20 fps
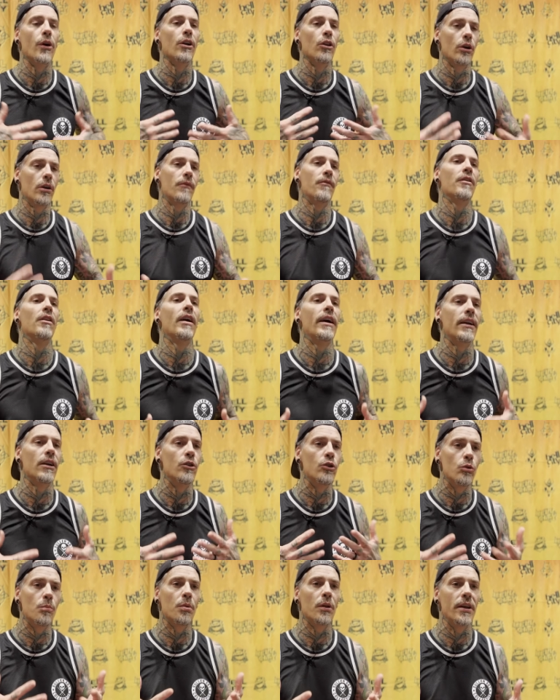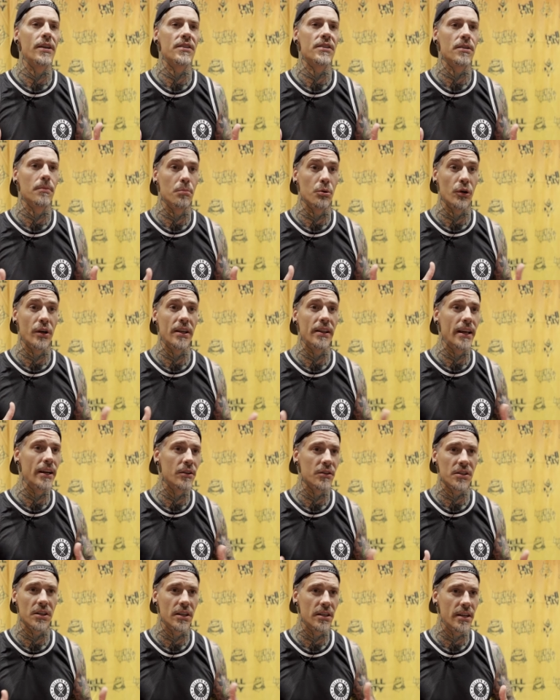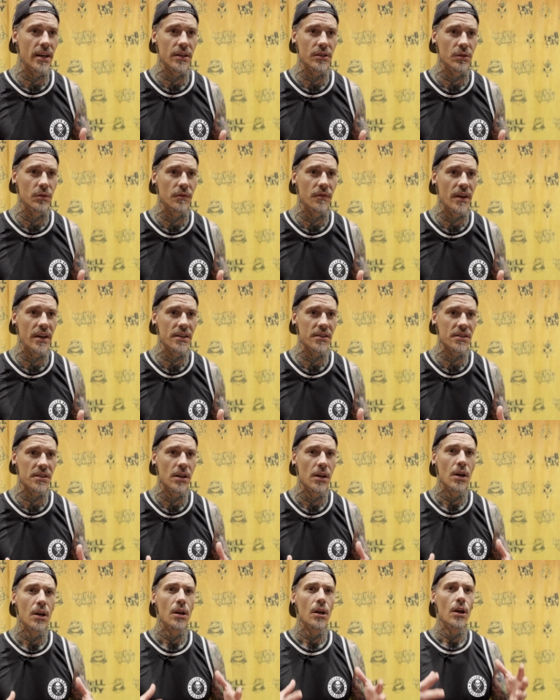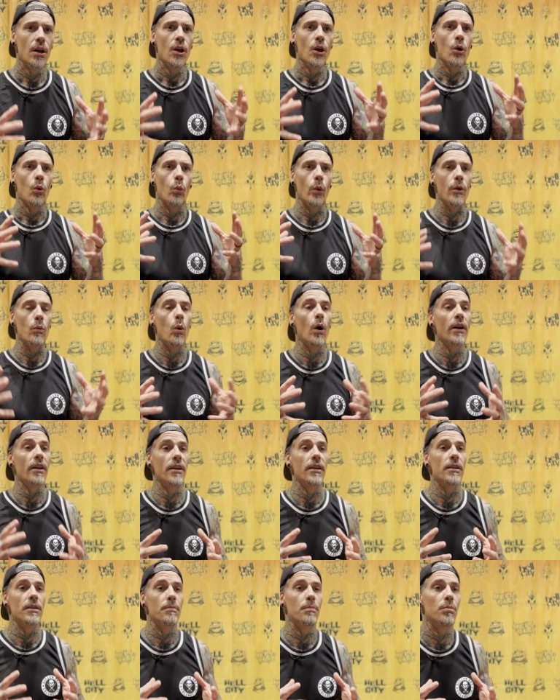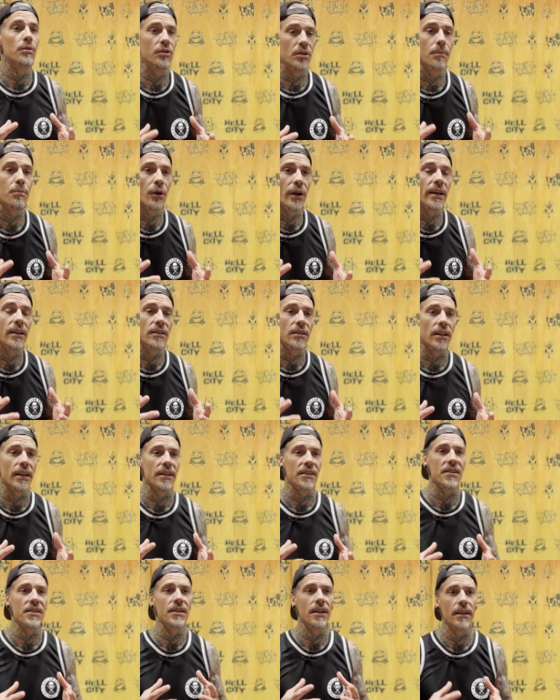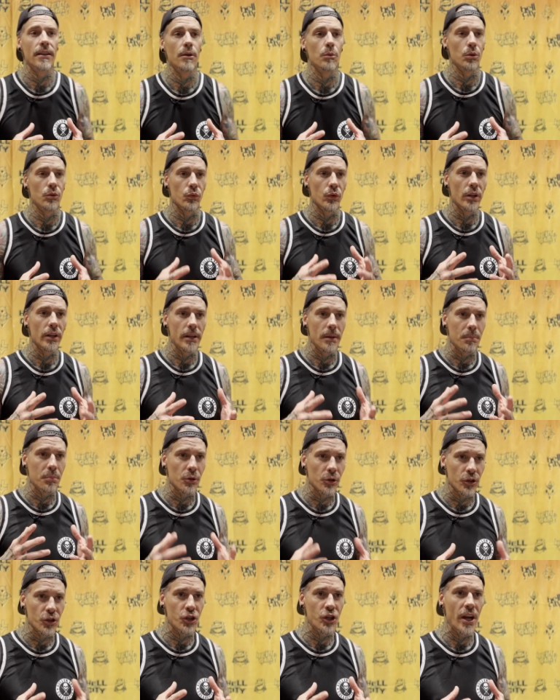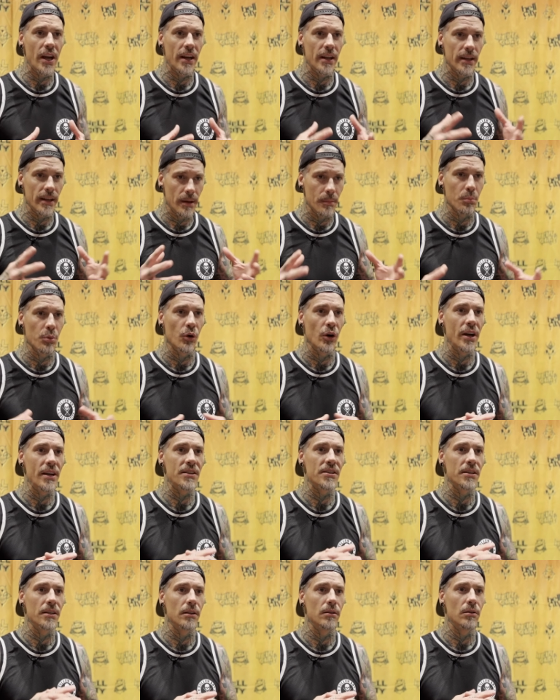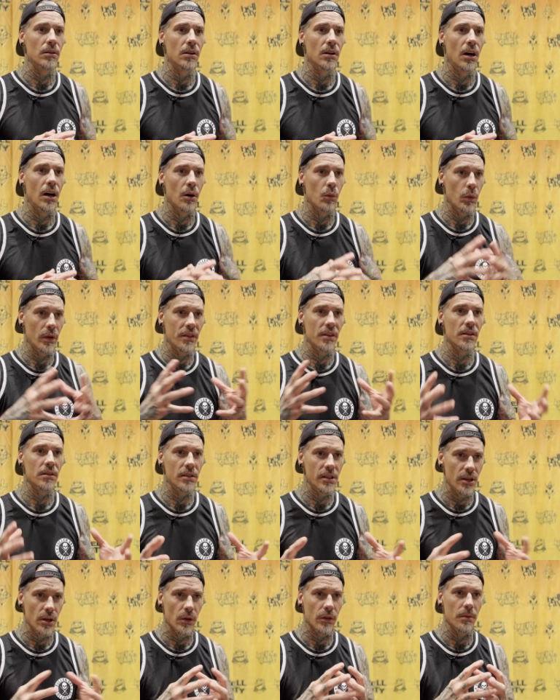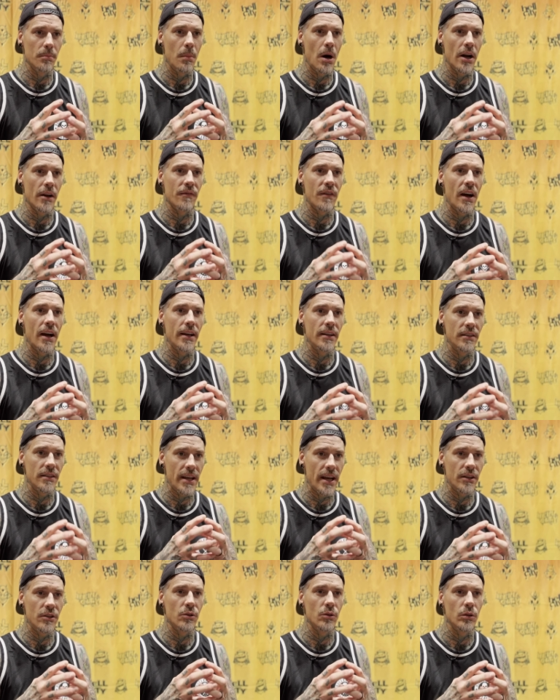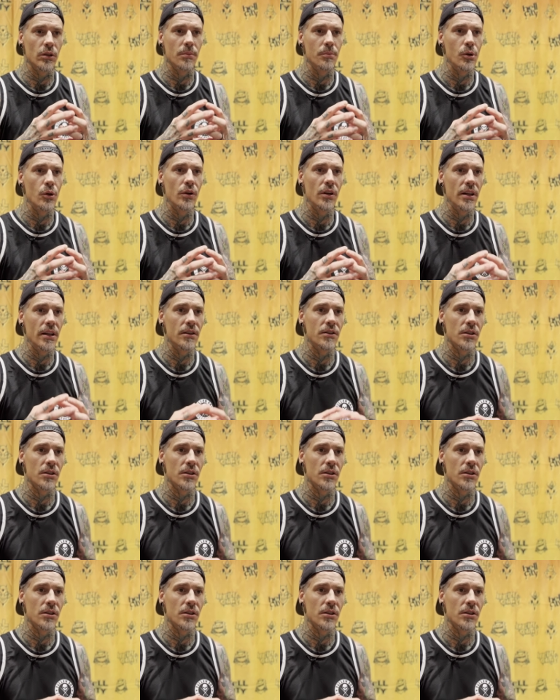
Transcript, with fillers: we were looking for like a new place to bring the Hell City Tattoo Fest, we wanted to, to bring it to like a city that would really appreciate it and embrace it uh, with the, you know, the modified and tattooed community.